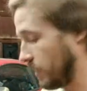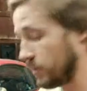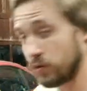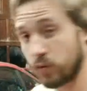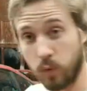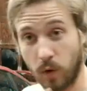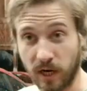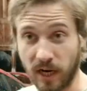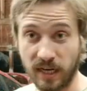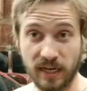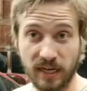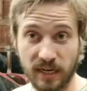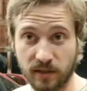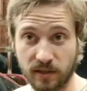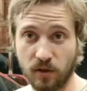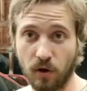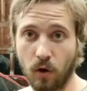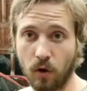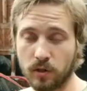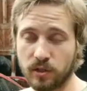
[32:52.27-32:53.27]
what I needed
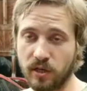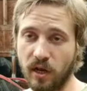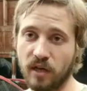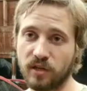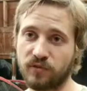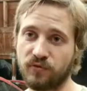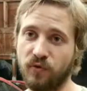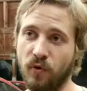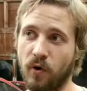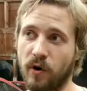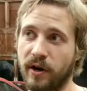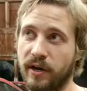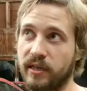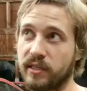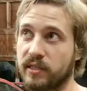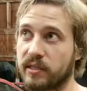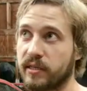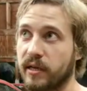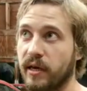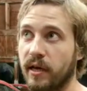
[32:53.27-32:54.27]
the hole saws for
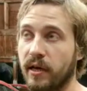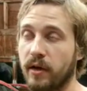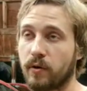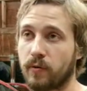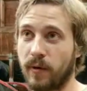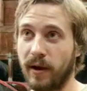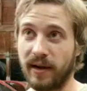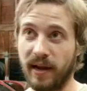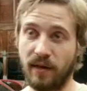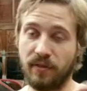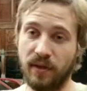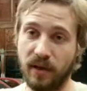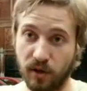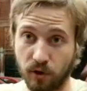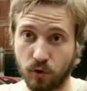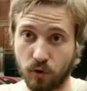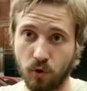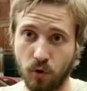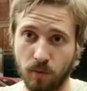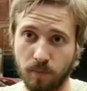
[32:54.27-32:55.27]
is, right now the
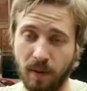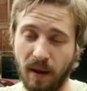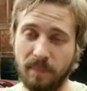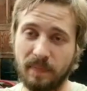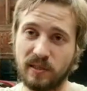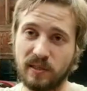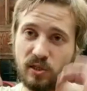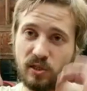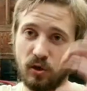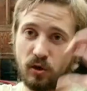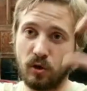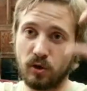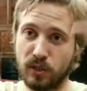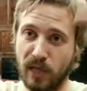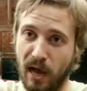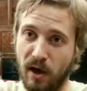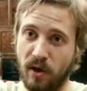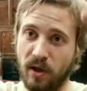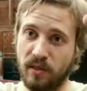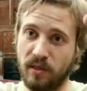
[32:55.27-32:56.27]
intercooler pipe goes
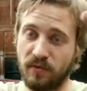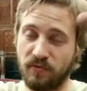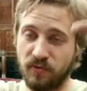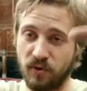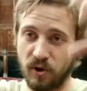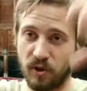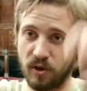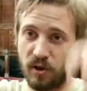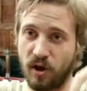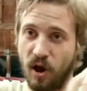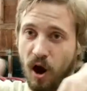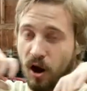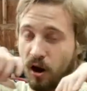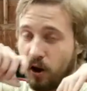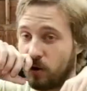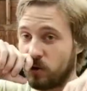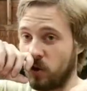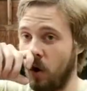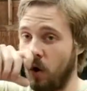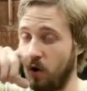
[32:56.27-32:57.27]
out in the front of the car and
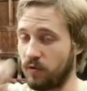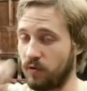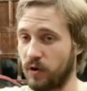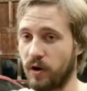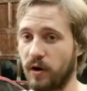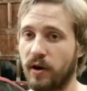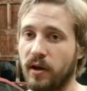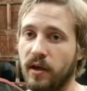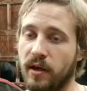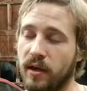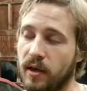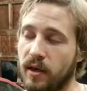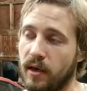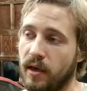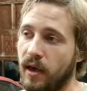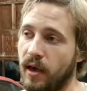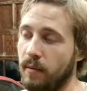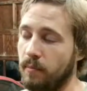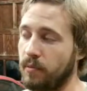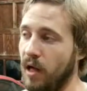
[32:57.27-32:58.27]
goes over
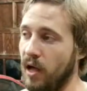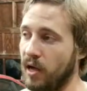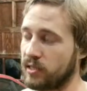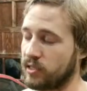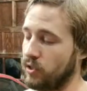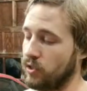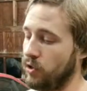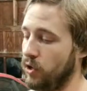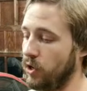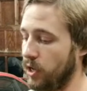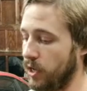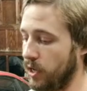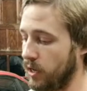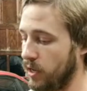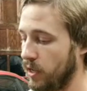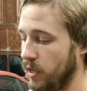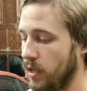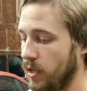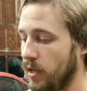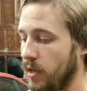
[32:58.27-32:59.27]
and blocks the hood.
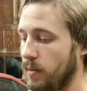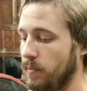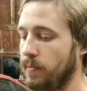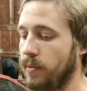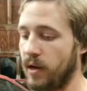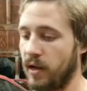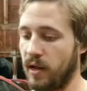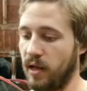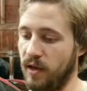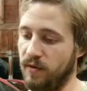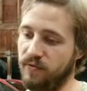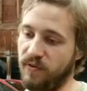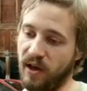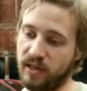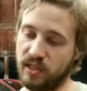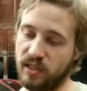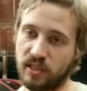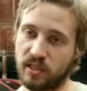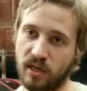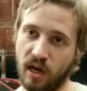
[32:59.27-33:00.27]
But if I
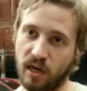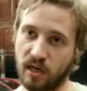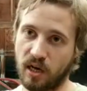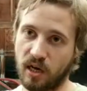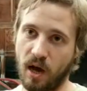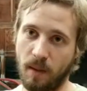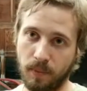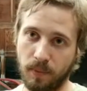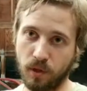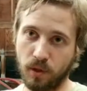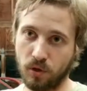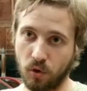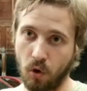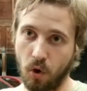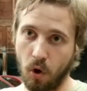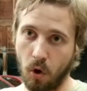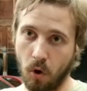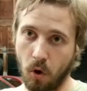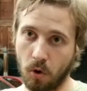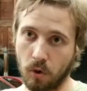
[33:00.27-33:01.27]
just cut a couple little
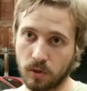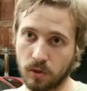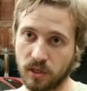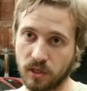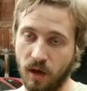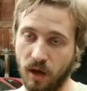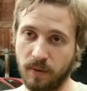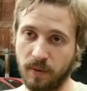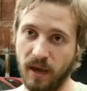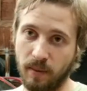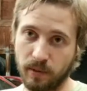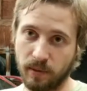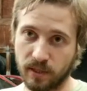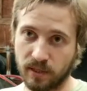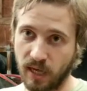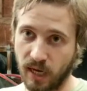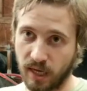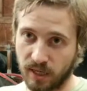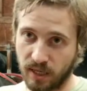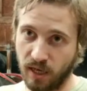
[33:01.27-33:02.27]
holes, I'll be able to
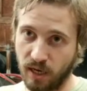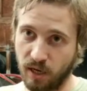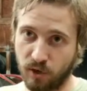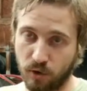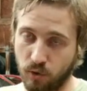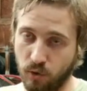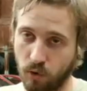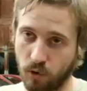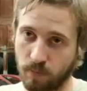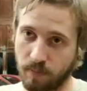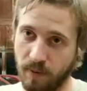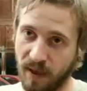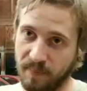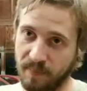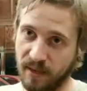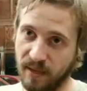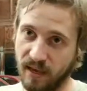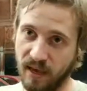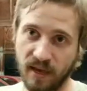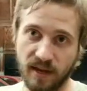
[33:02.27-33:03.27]
tuck the intercooler
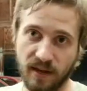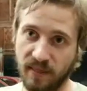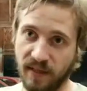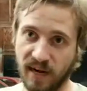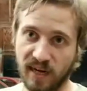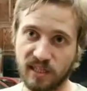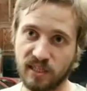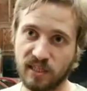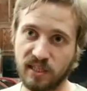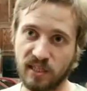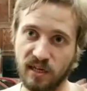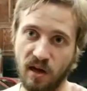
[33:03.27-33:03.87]
piping in, and then I just